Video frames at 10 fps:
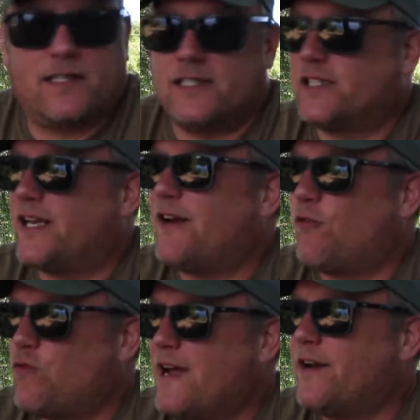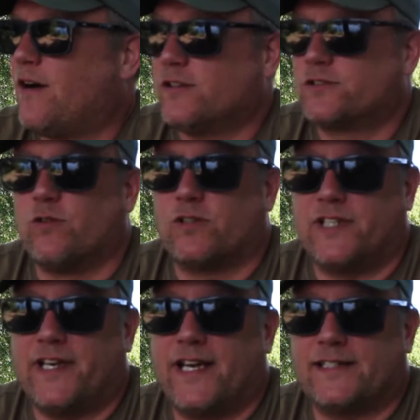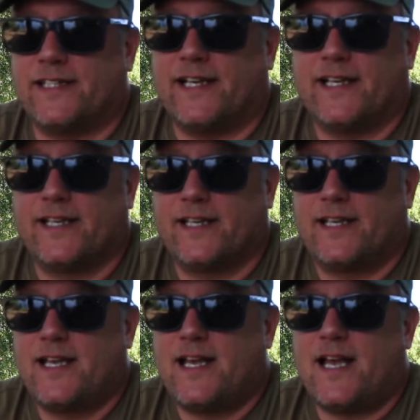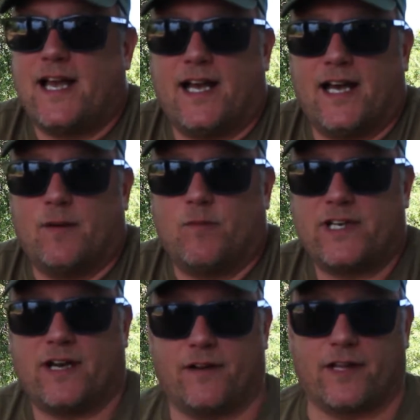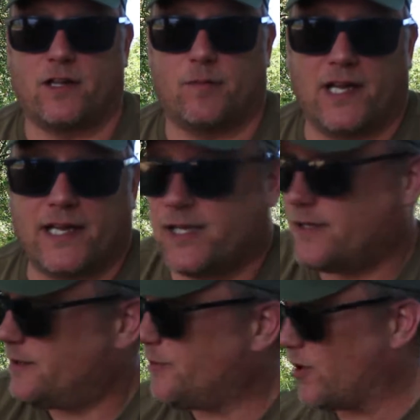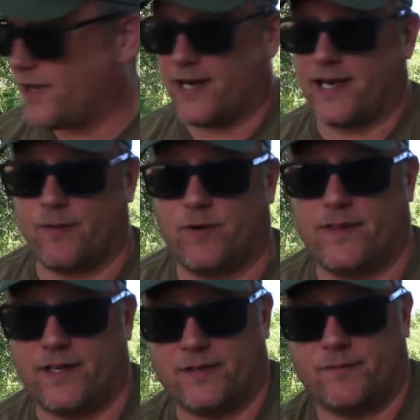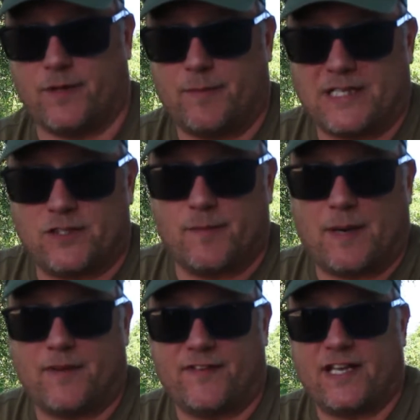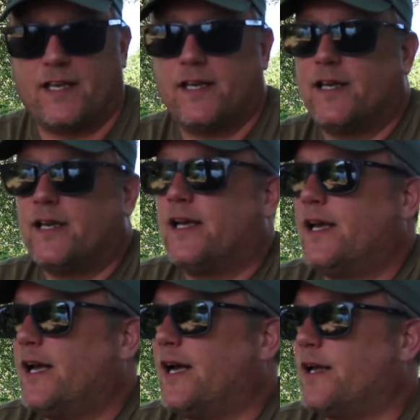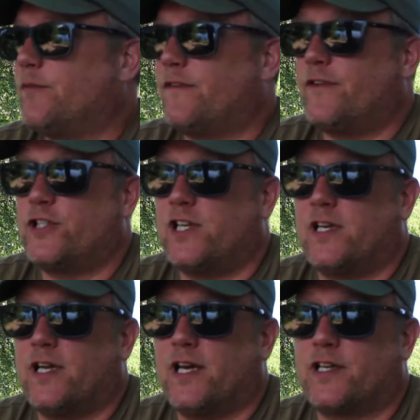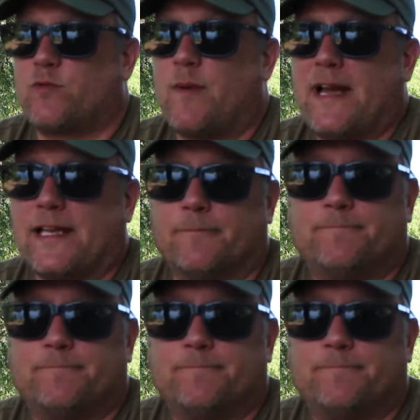It's a red hot scorching day today. We're down at the club lake, the boy and I, we're in with a big two-man bivvy, and we're fishing swim 8.